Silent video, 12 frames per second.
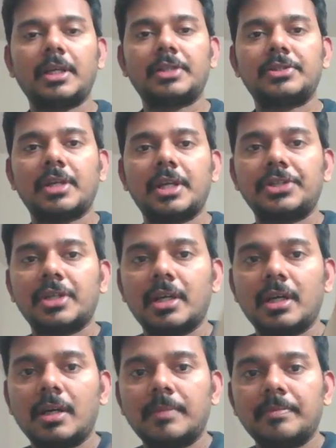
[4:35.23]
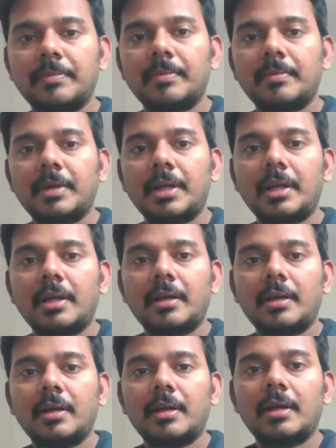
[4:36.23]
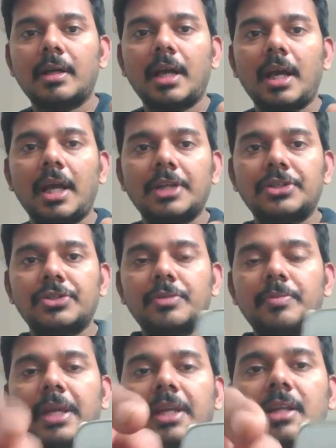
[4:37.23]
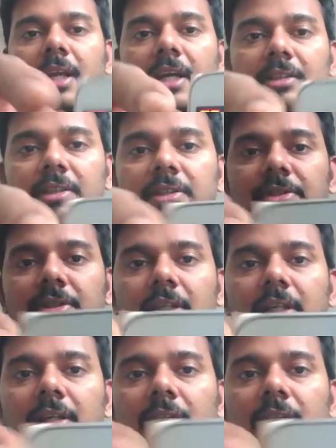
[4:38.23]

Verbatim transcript: it's it, uh, it should be like this